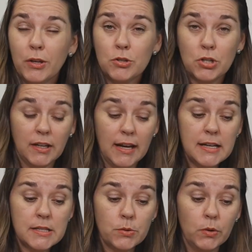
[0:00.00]
you took in high
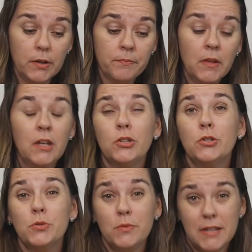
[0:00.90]
school, you
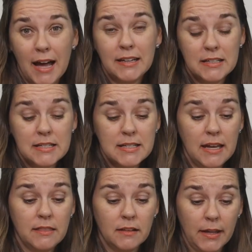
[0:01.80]
do not need to
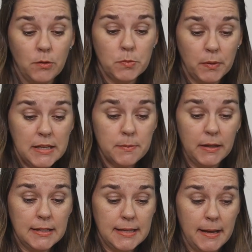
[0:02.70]
take the language placement
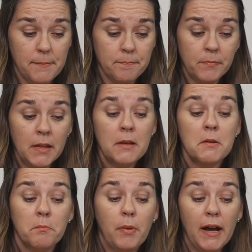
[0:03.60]
exam.
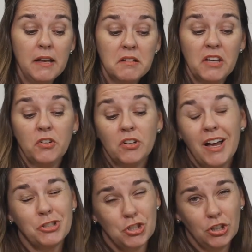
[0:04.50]
But if you're
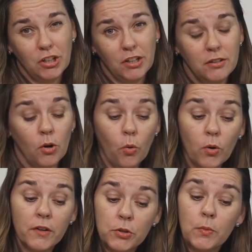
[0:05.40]
not sure,
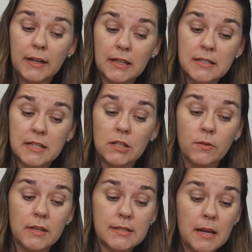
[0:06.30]
or if you want to continue
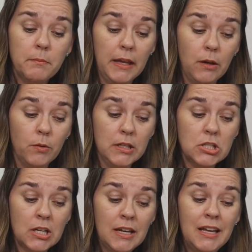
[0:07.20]
in the same
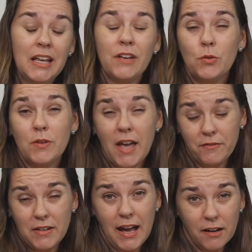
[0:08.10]
language, if you have
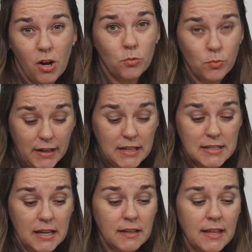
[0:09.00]
not already
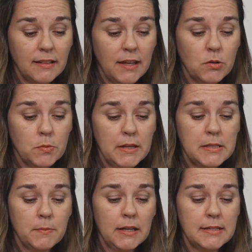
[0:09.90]
taken that language
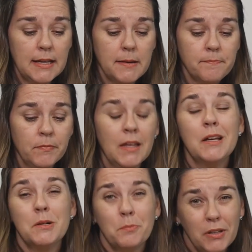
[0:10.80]
placement exam,
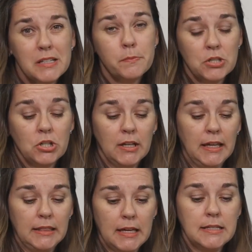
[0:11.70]
please be sure to
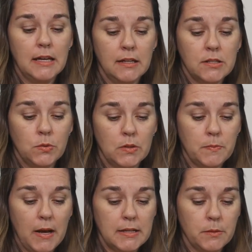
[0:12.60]
get that done as soon as
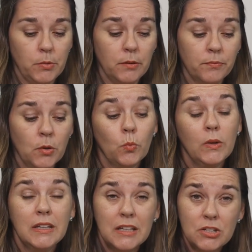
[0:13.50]
possible. We
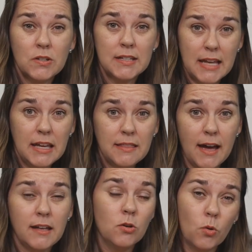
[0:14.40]
need you to take
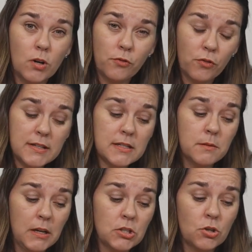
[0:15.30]
that in order for us to
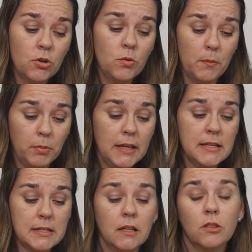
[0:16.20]
make sure you are
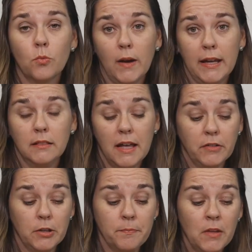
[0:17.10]
placed in the right
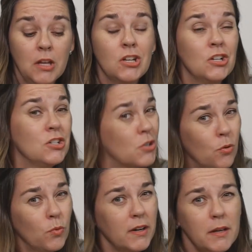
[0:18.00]
level.
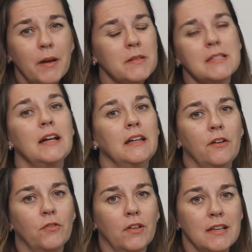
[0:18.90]
Don't worry about studying
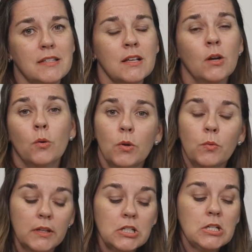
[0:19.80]
for this. We
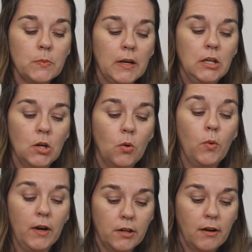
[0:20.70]
really just want to know
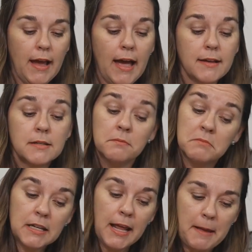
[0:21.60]
where you're at
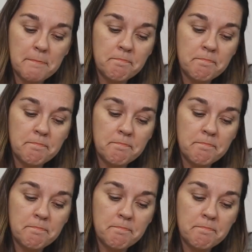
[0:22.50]
today.